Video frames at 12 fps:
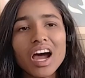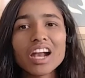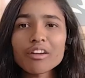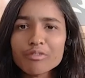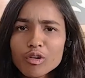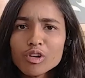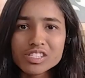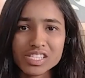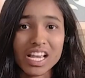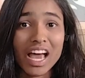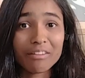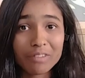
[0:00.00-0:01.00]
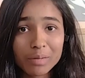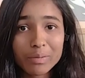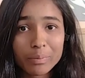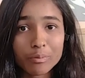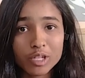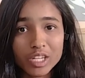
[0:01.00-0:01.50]
and of course, I will
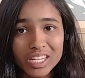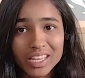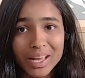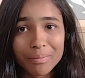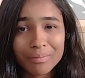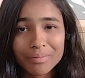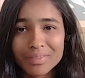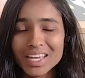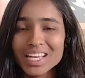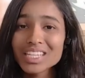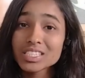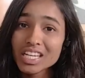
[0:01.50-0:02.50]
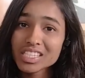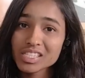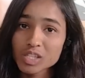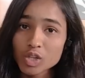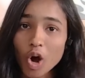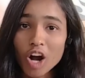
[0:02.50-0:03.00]
be putting them
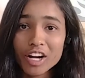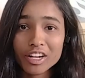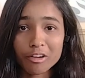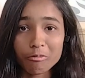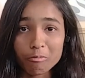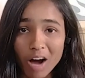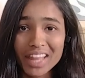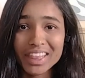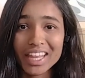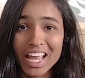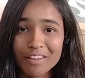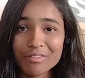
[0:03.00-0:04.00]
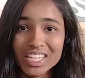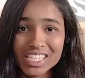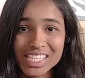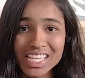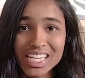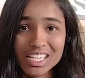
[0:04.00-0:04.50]
just not one every
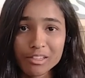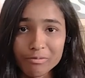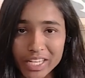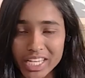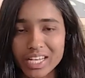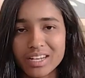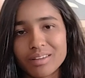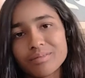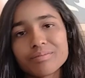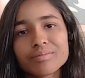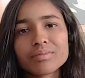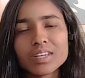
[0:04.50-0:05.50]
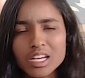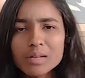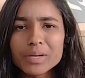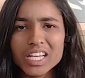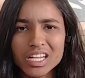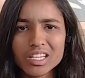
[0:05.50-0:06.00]
single week.
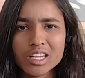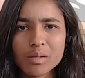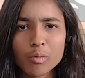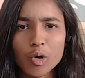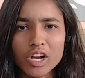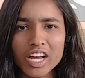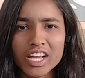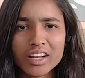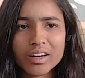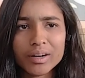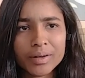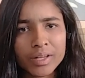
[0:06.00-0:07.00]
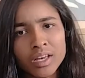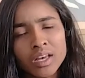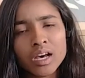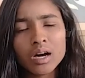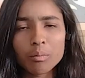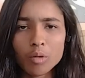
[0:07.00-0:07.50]
It'll be a little more rarer,
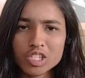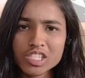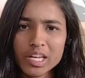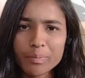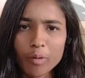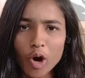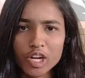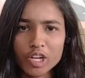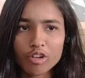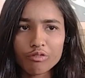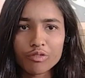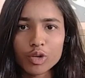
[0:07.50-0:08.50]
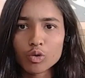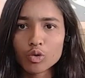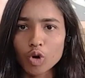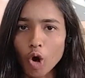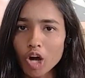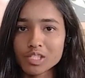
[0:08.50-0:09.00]
mostly point of
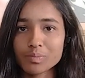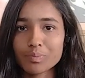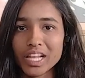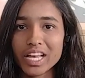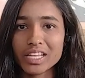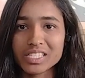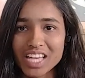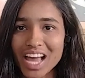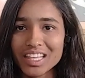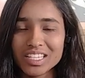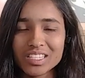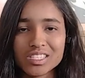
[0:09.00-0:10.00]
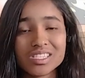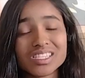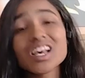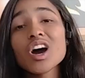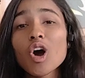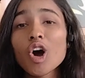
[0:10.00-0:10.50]
view, cosplay, challenges,
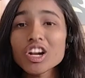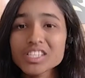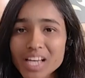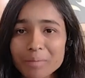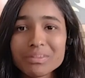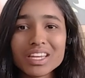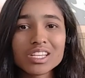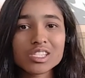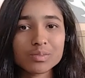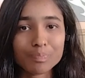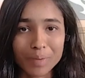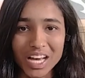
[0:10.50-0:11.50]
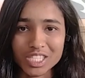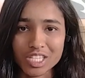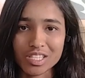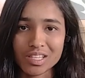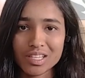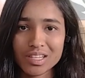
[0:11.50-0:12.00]
or something
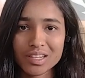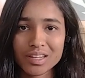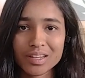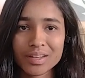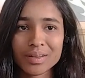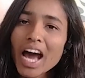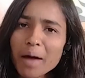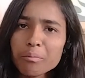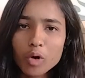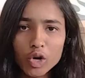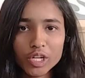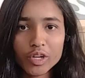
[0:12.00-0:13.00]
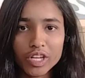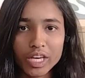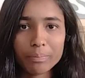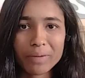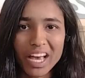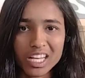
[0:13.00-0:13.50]
special. I'm going to
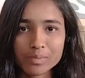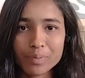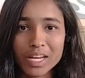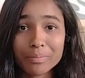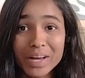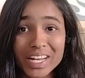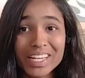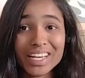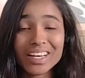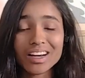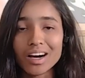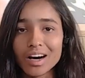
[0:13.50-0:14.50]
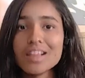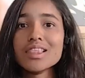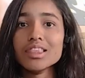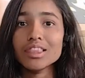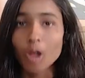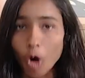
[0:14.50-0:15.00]
keep experimenting a
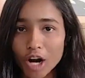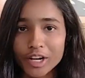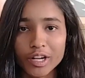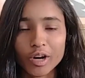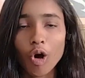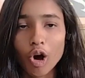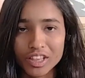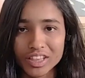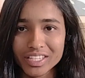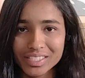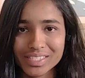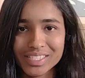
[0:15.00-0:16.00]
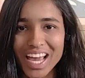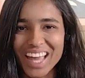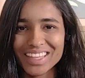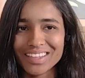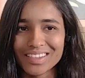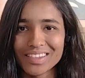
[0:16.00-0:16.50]
lot on this
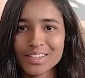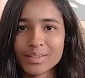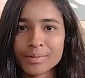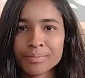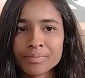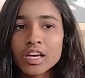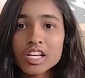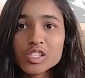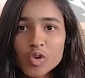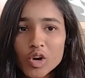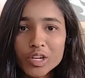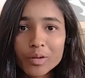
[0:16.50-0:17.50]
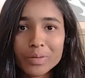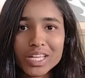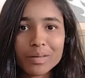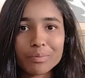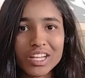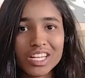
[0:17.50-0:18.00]
channel. It's going to be
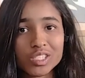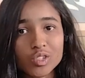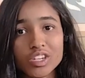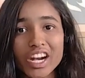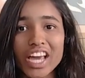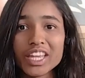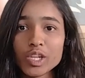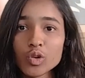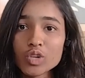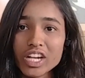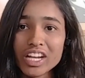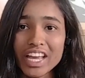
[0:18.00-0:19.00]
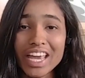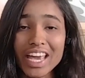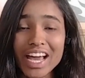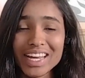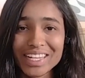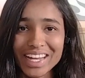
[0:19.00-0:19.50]
the place to try new
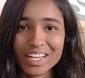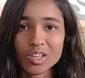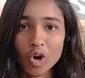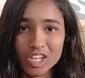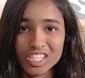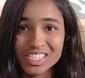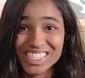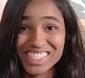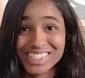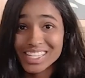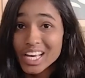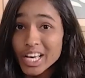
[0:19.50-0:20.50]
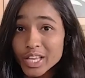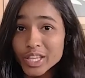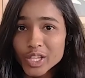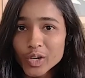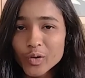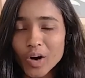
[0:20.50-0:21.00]
AI technologies,
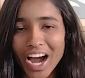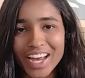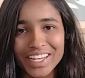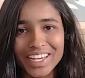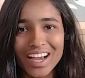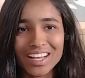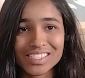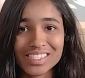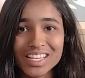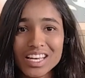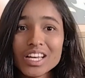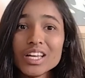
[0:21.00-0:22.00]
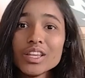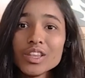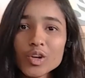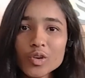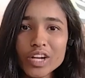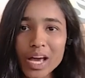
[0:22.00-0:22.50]
new ideas,
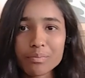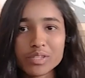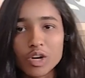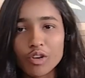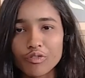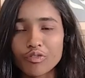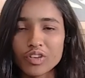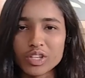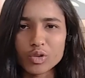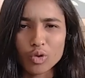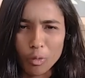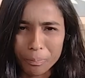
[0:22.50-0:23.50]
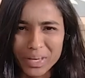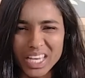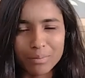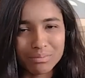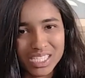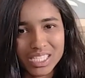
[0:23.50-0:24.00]
new types of uh, you know
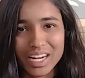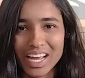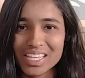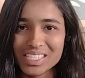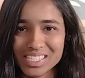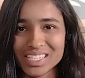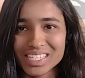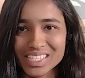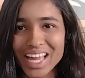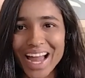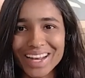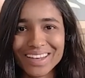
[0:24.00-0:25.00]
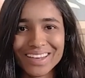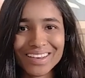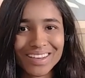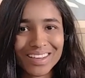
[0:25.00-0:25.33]
memes trends this that